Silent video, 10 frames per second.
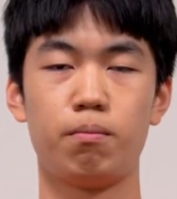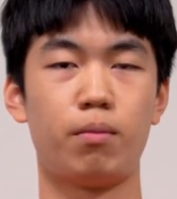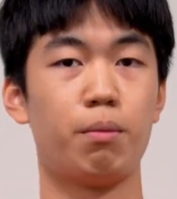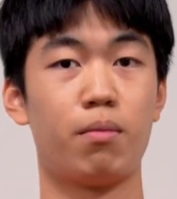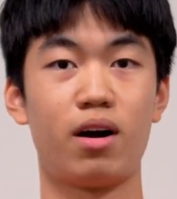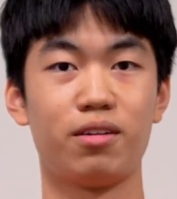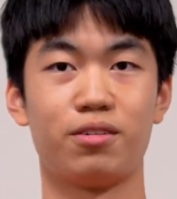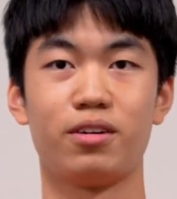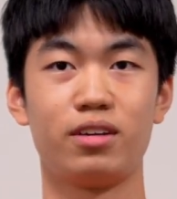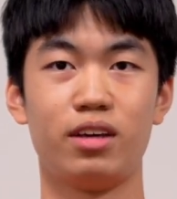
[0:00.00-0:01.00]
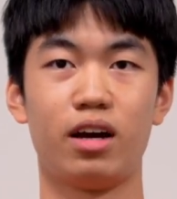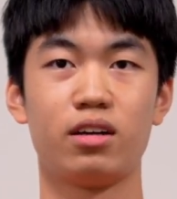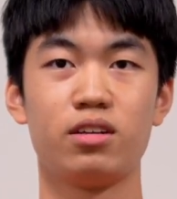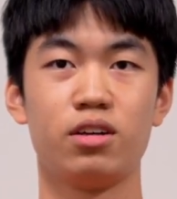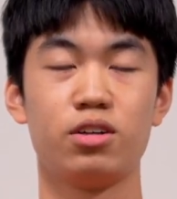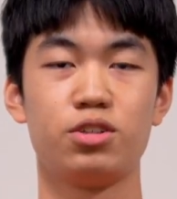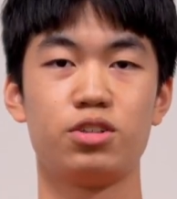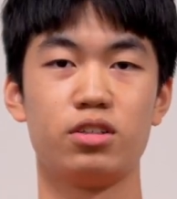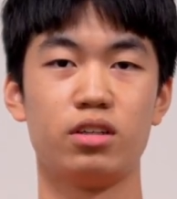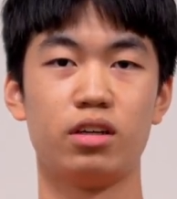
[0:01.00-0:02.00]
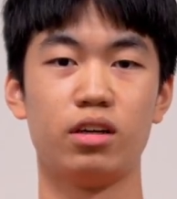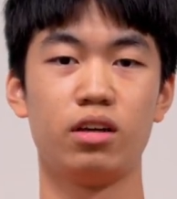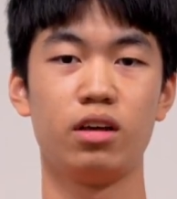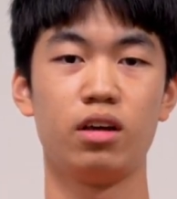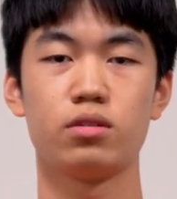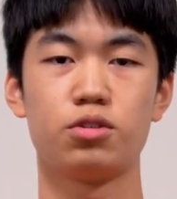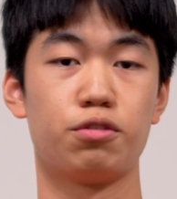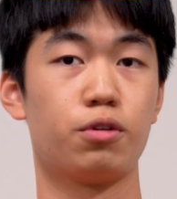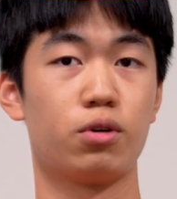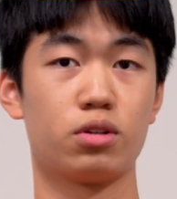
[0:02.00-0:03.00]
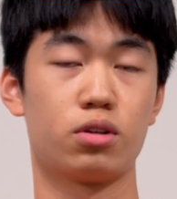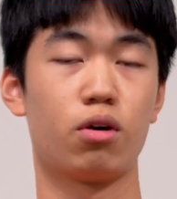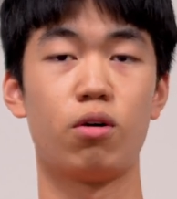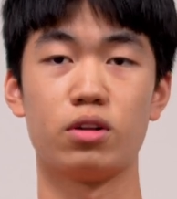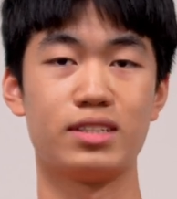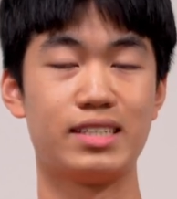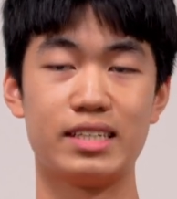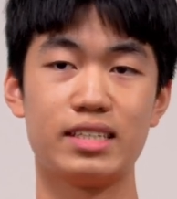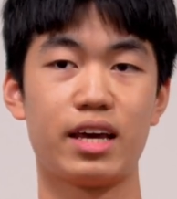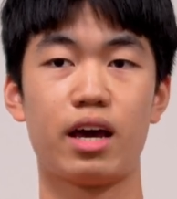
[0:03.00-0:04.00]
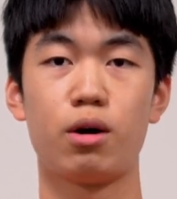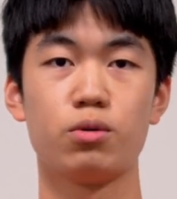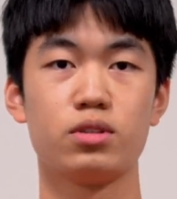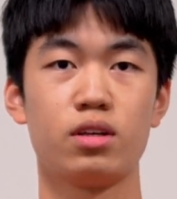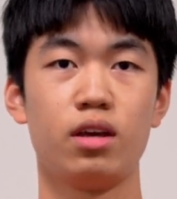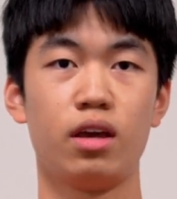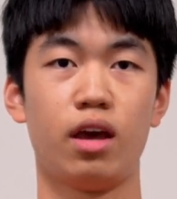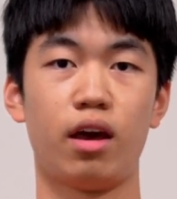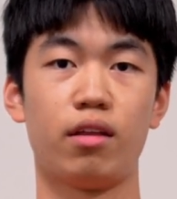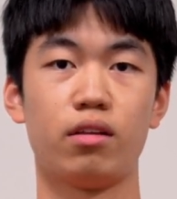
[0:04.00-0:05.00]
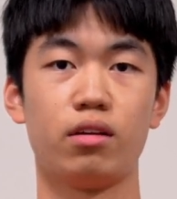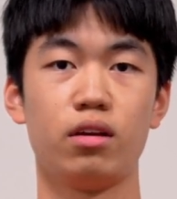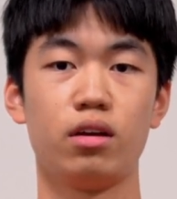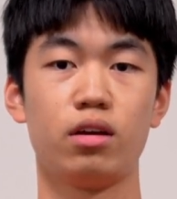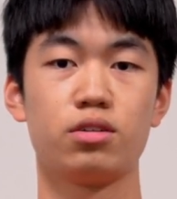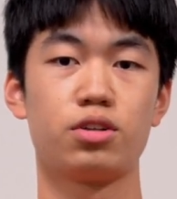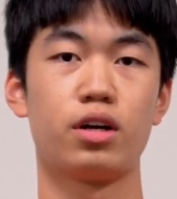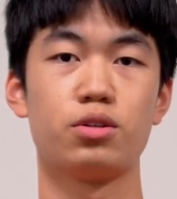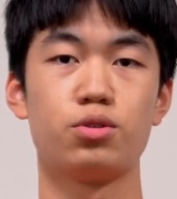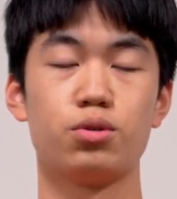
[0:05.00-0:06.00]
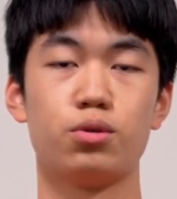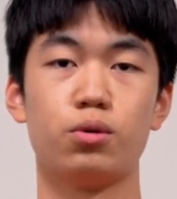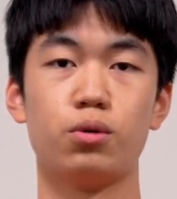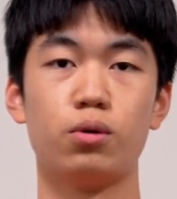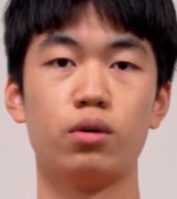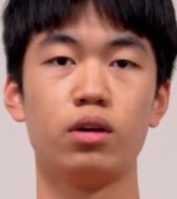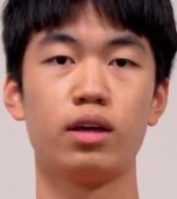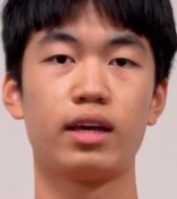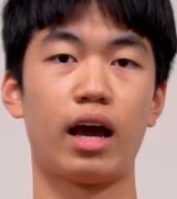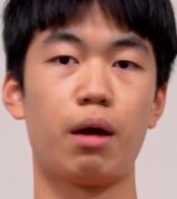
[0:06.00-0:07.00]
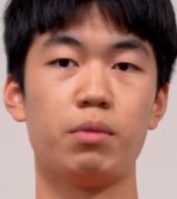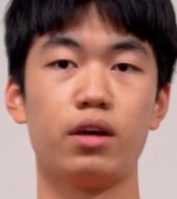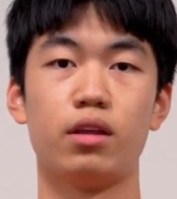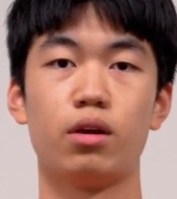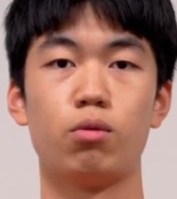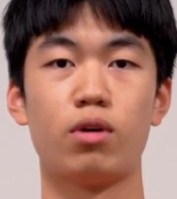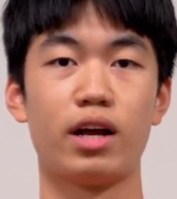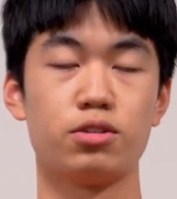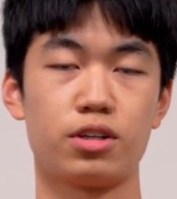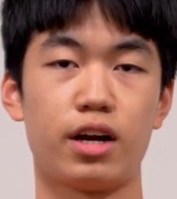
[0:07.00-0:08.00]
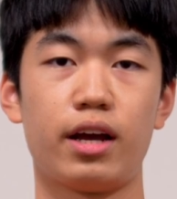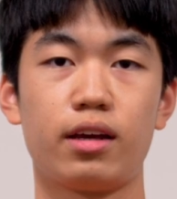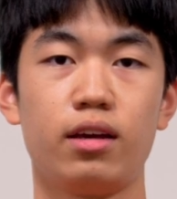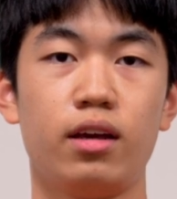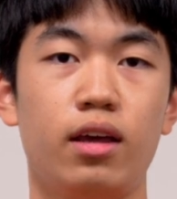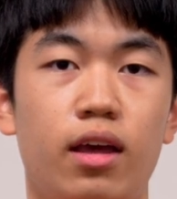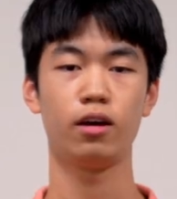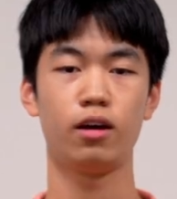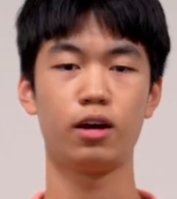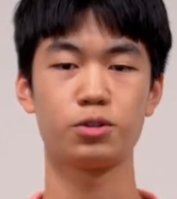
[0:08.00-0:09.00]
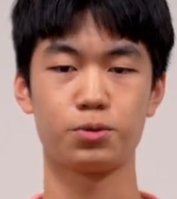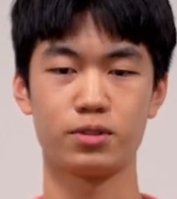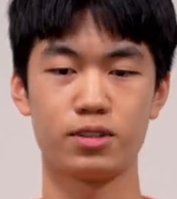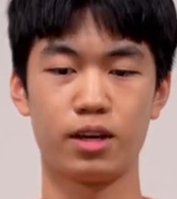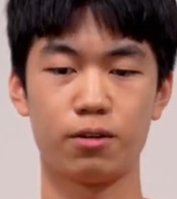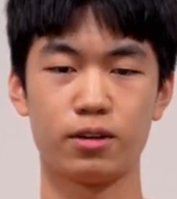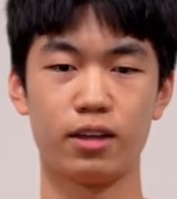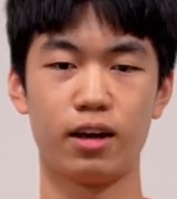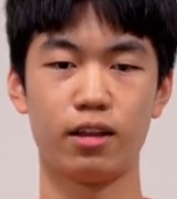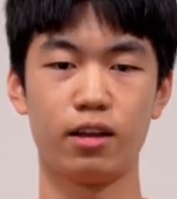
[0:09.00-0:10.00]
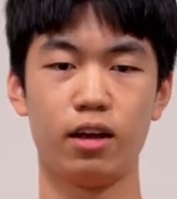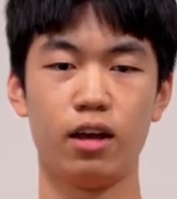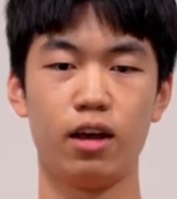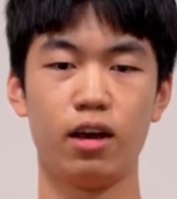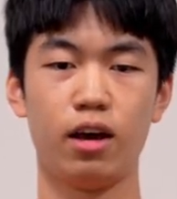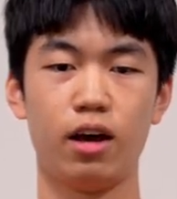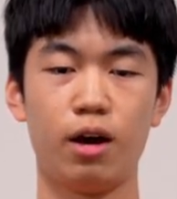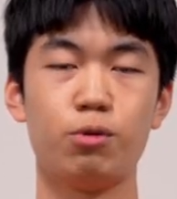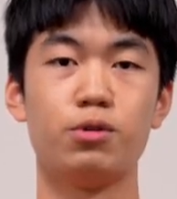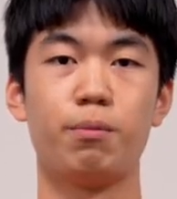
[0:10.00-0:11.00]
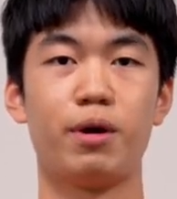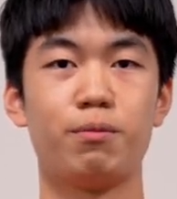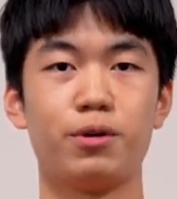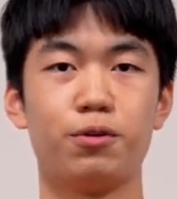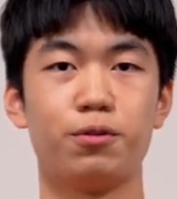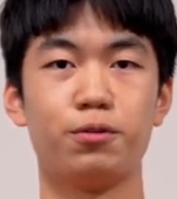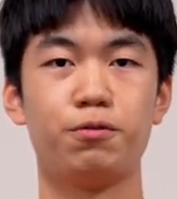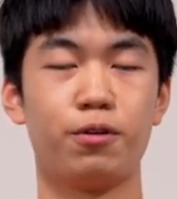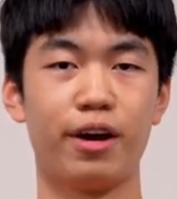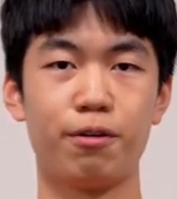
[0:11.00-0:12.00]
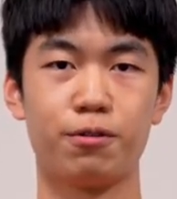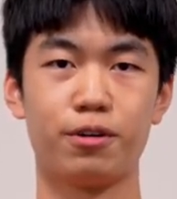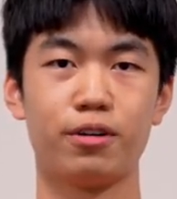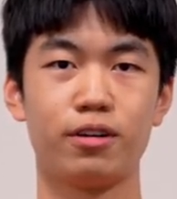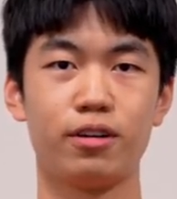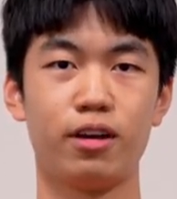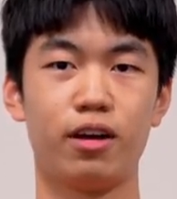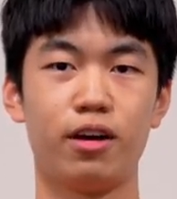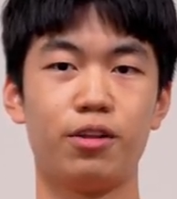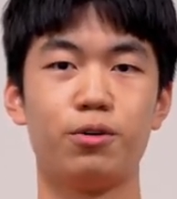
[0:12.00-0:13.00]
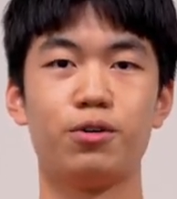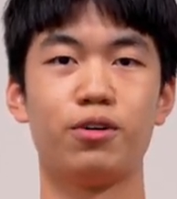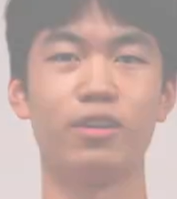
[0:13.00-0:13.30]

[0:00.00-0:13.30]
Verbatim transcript: my mother. Yeah, she she focused on all the details and trying to guide me in the right track. I just want to tell her that I will remember you forever, although you